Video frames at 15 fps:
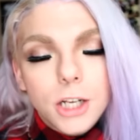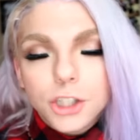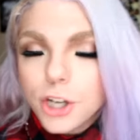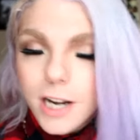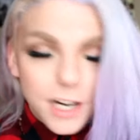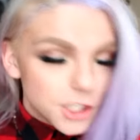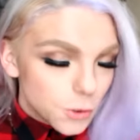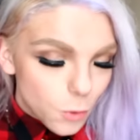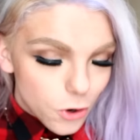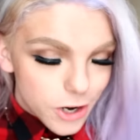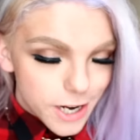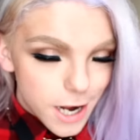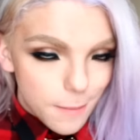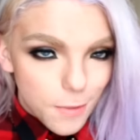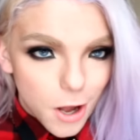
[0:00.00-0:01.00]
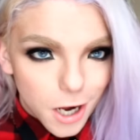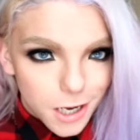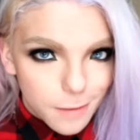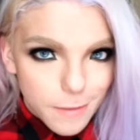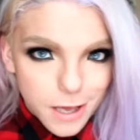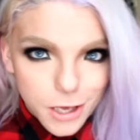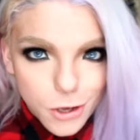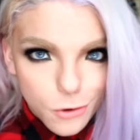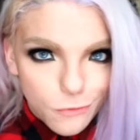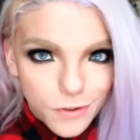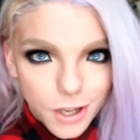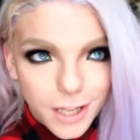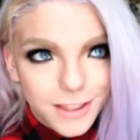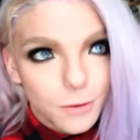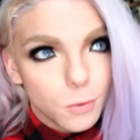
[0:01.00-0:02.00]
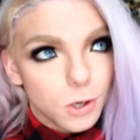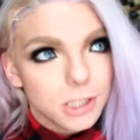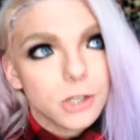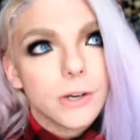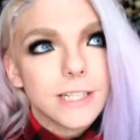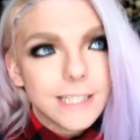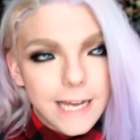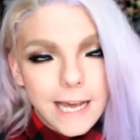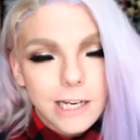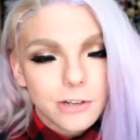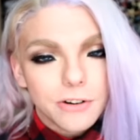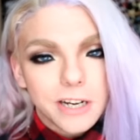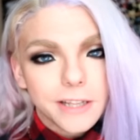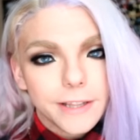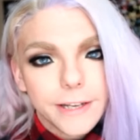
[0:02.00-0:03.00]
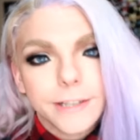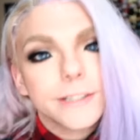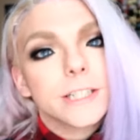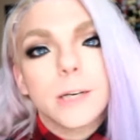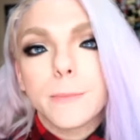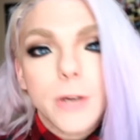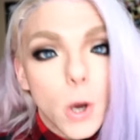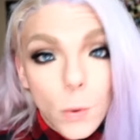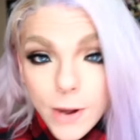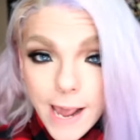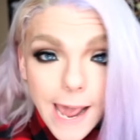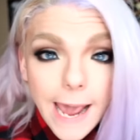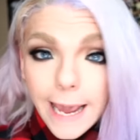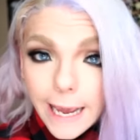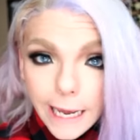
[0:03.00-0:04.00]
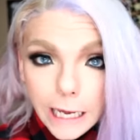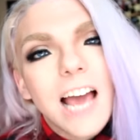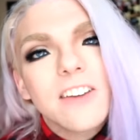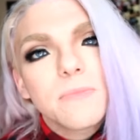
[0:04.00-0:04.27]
try not to worry, I'm not going to make you feel like the world's going to end or anything, it's going to be okay.